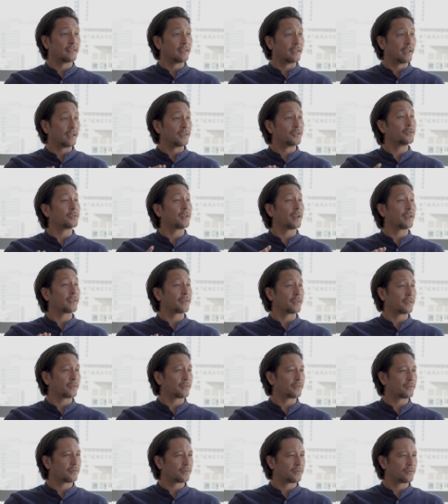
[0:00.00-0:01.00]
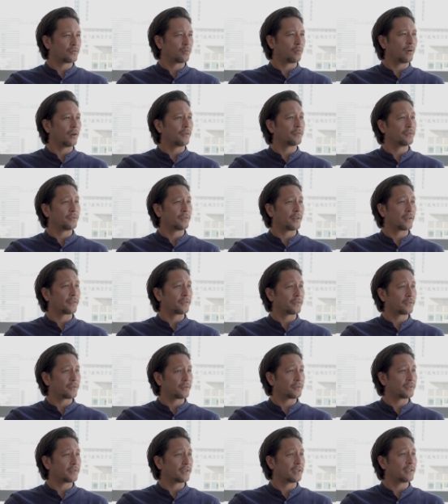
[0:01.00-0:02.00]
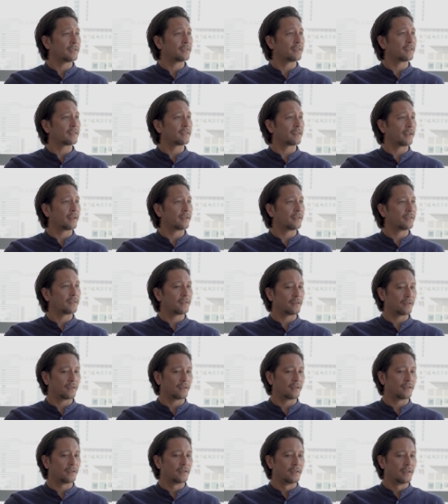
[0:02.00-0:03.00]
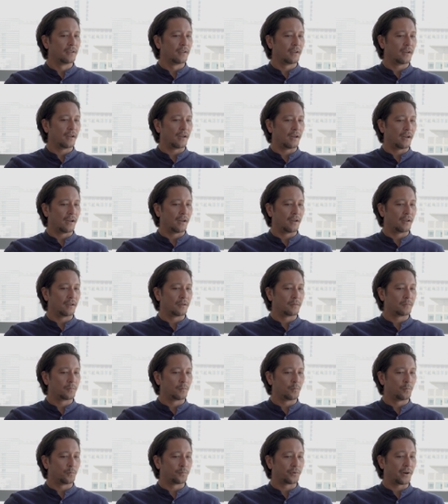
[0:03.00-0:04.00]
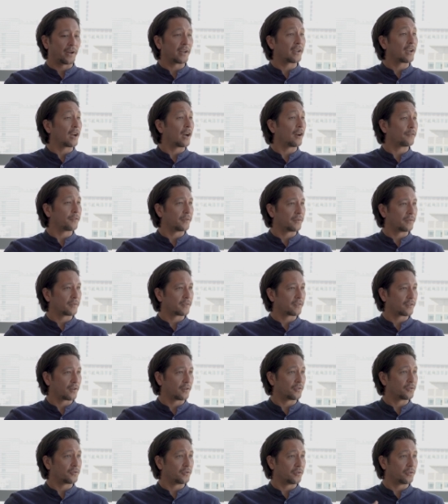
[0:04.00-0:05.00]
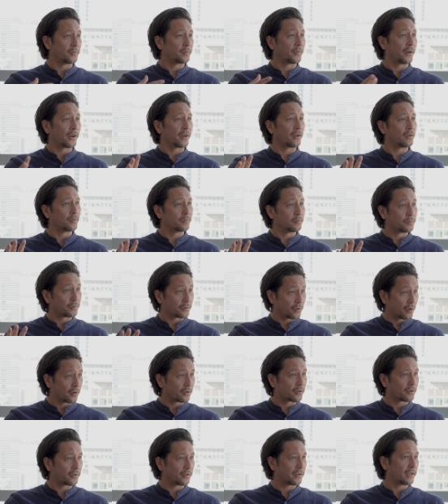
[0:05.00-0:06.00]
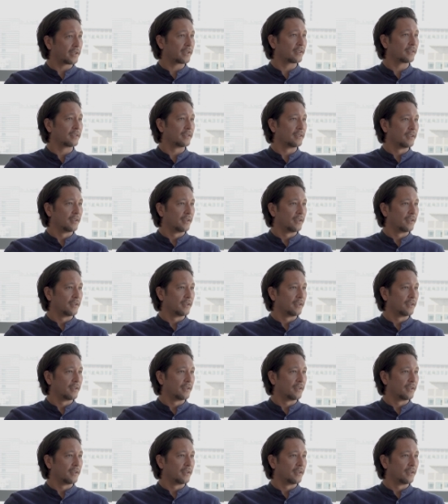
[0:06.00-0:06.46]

that, uh, 2012, 2013, decided to uh, break off and start doing my own brokering.